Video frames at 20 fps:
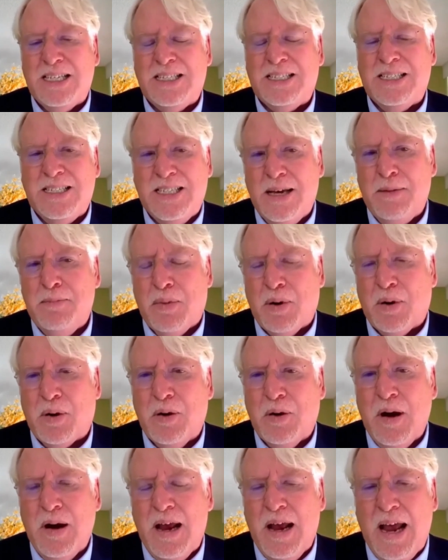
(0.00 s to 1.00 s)

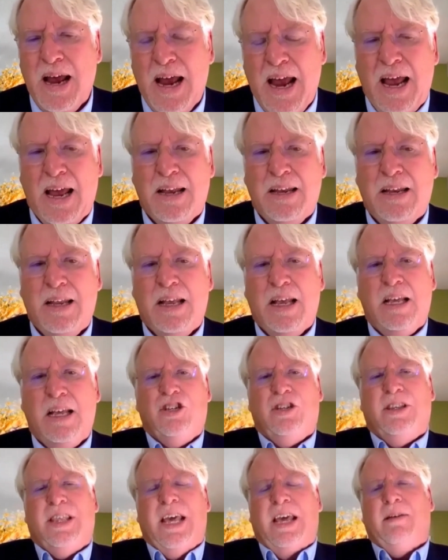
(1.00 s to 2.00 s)
December, and
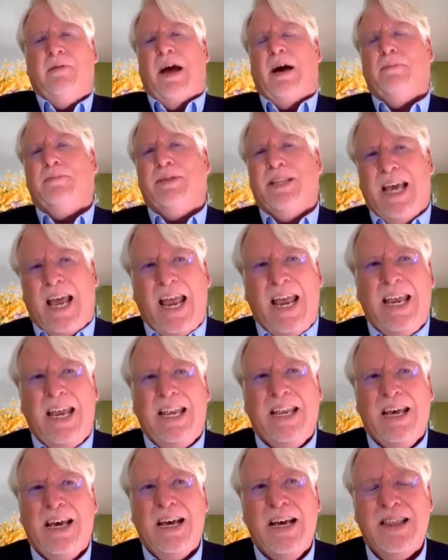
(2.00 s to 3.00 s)
they
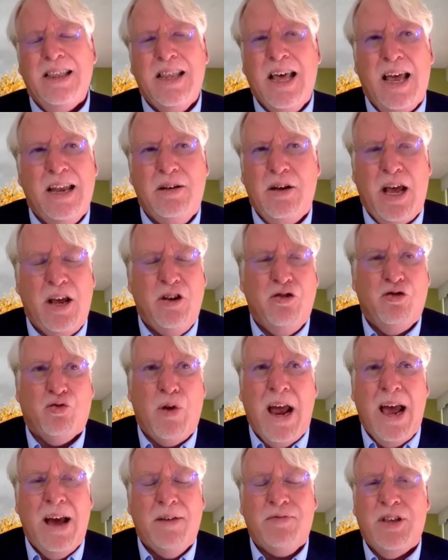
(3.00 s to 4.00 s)
obtained and
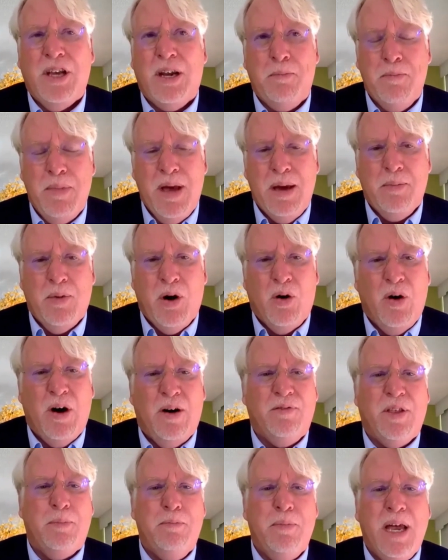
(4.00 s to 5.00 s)
drafted a memo
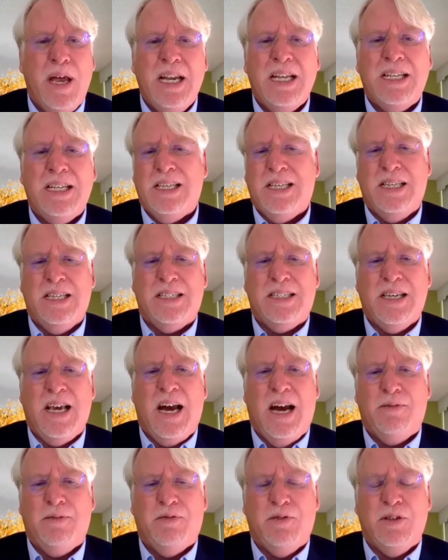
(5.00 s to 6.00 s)
of the minutes of this
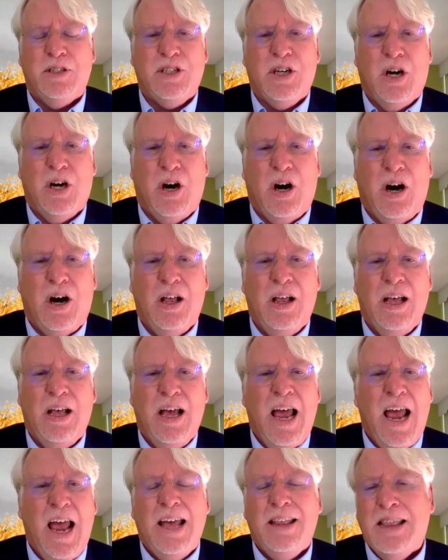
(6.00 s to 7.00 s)
conference call,
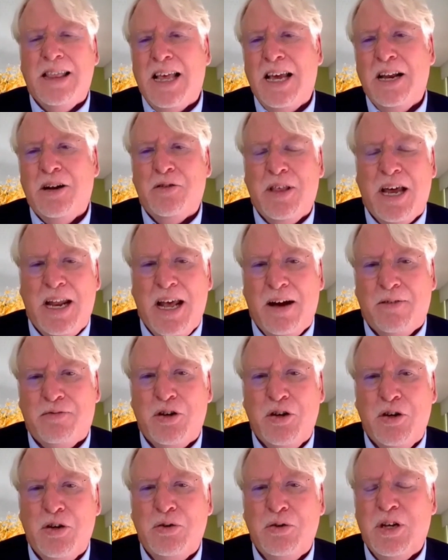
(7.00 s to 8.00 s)
and later that
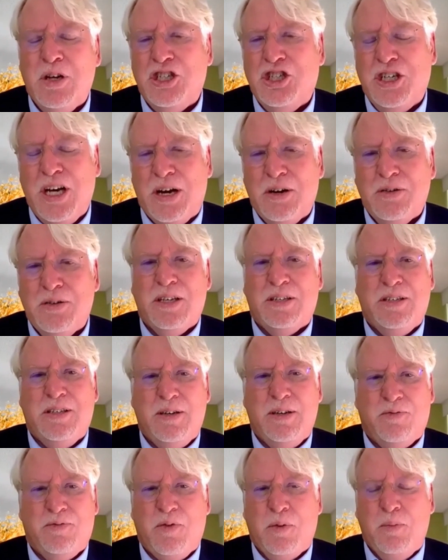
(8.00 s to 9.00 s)
afternoon shared this
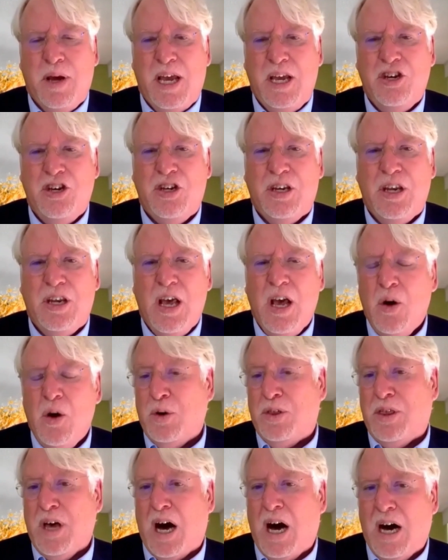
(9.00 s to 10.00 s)
information
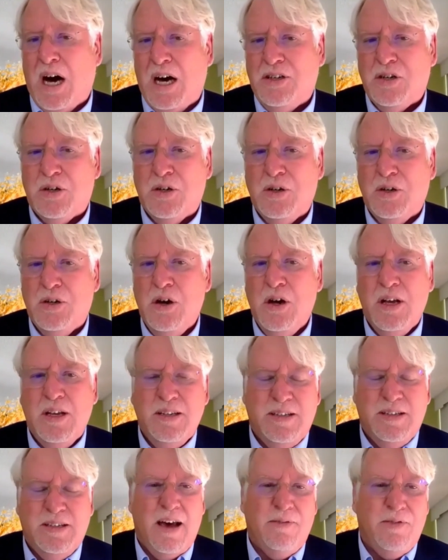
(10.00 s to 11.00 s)
with Hunter,
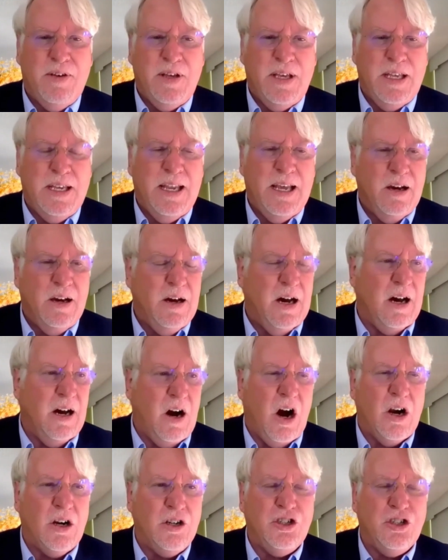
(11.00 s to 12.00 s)
Devin,
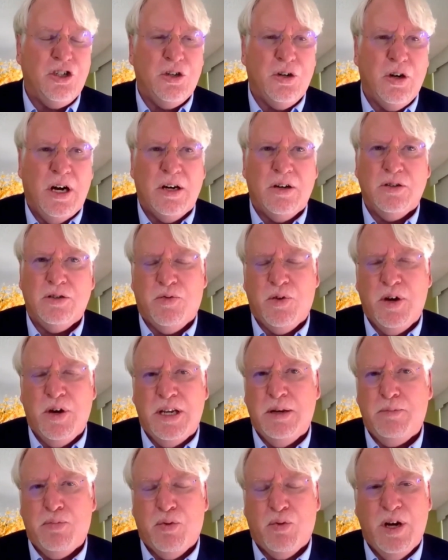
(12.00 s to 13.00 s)
Archer, Hunter's
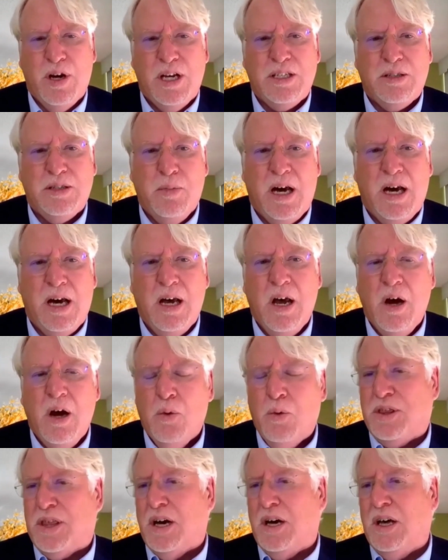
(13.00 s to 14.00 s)
friend at Burisma,
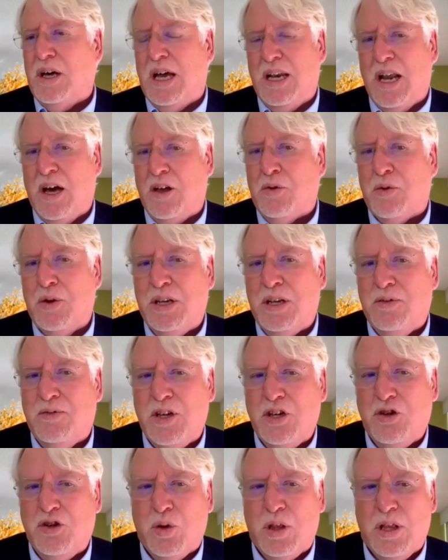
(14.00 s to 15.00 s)
with another
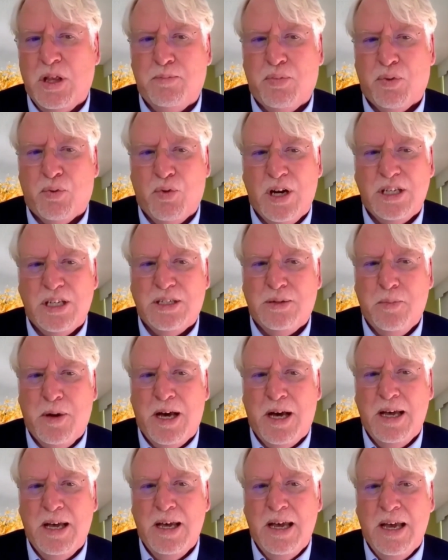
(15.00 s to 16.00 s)
individual at
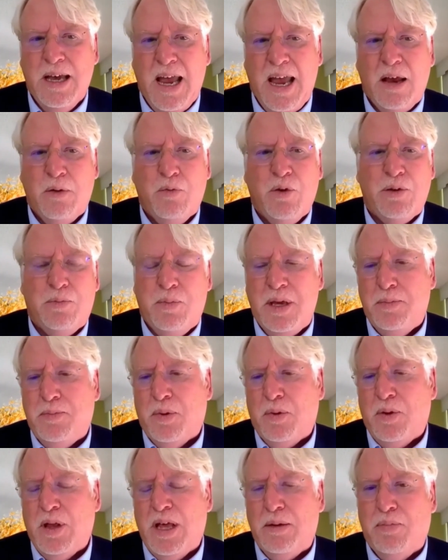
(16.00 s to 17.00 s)
Burisma, and with
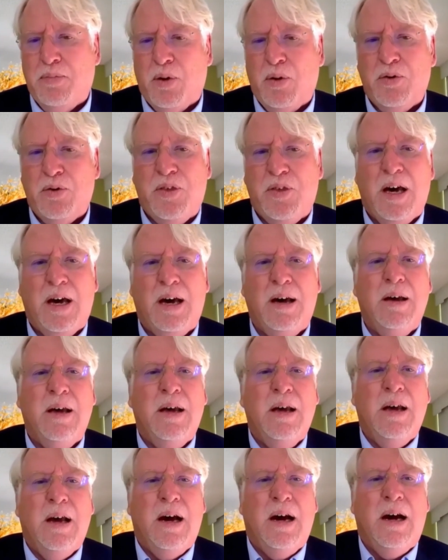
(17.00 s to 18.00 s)
people at both
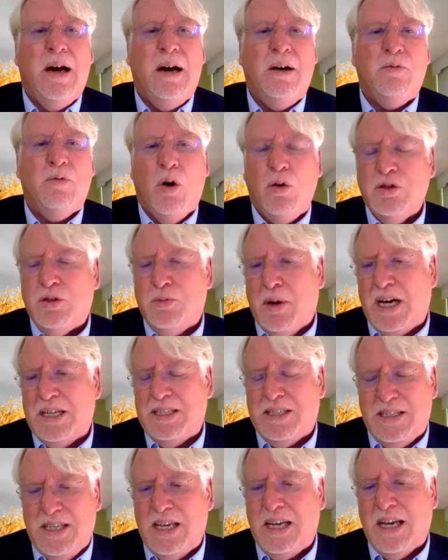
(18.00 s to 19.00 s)

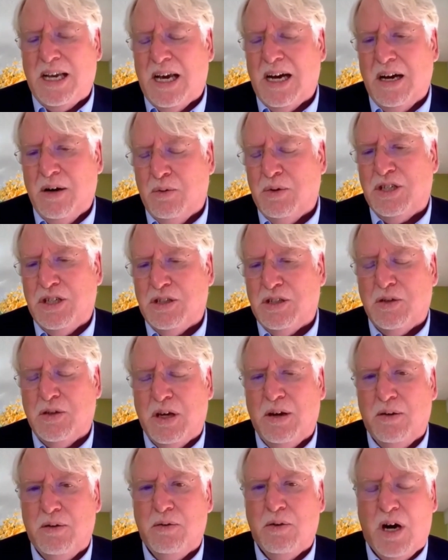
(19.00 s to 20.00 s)
Rosemont Seneca, which is
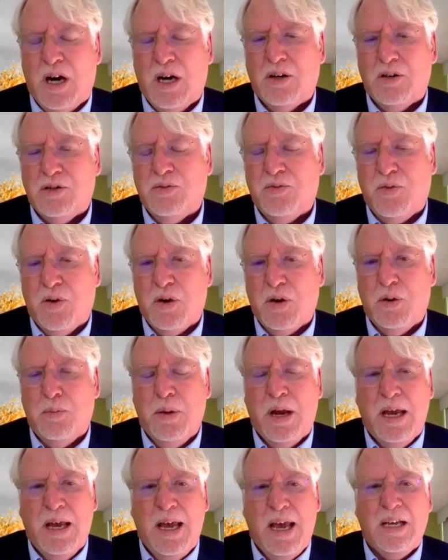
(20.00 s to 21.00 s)
Hunter's
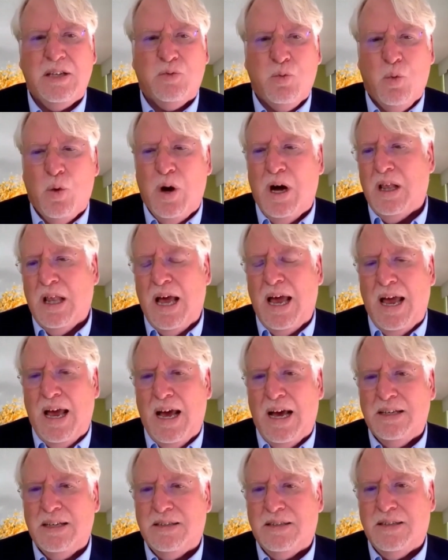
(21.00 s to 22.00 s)
firm, as well
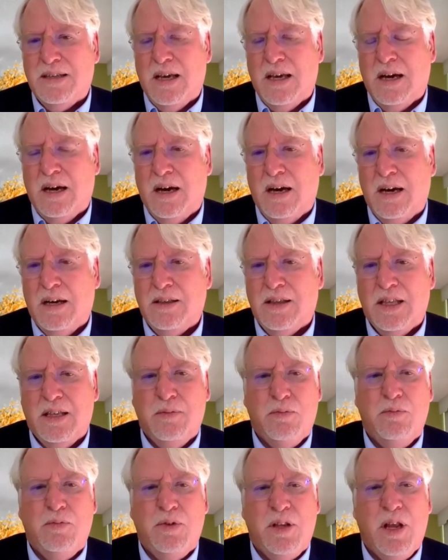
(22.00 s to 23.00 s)
as a
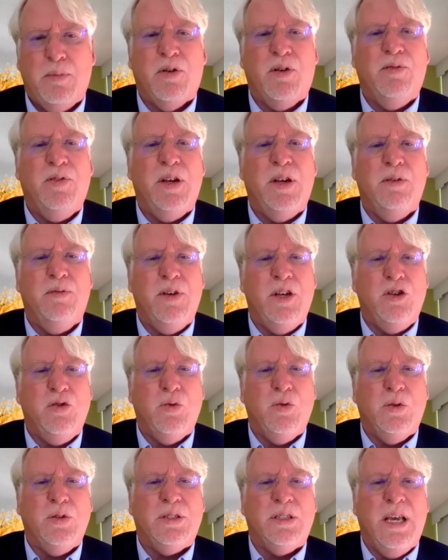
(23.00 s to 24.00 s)
number of
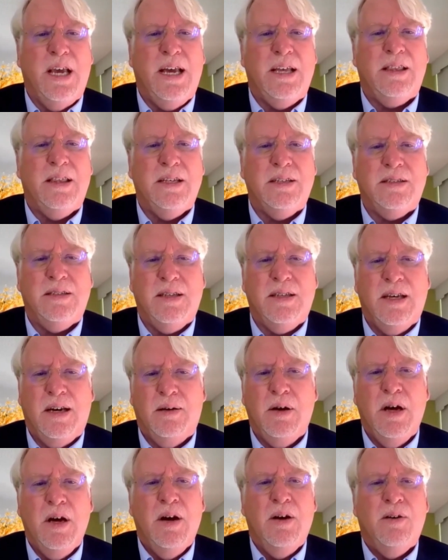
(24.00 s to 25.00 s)
individuals at this
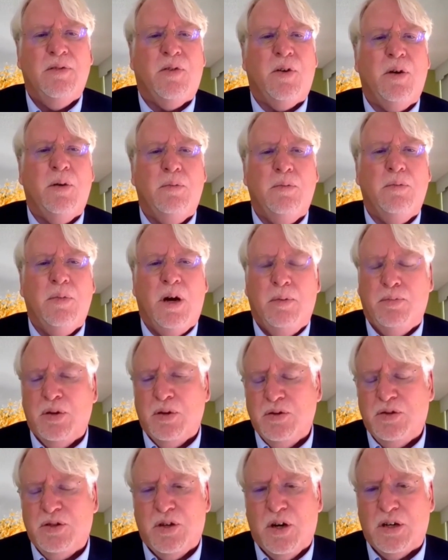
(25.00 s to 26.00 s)
firm,
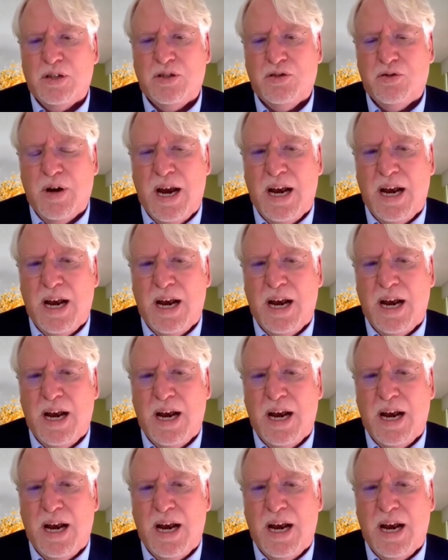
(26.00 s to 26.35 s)
Blue Star Strategy.